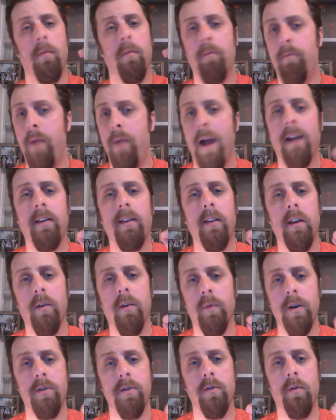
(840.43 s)
back to the
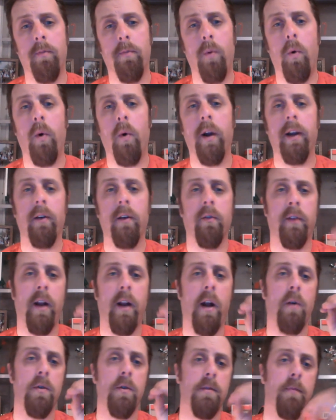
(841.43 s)
original point that I was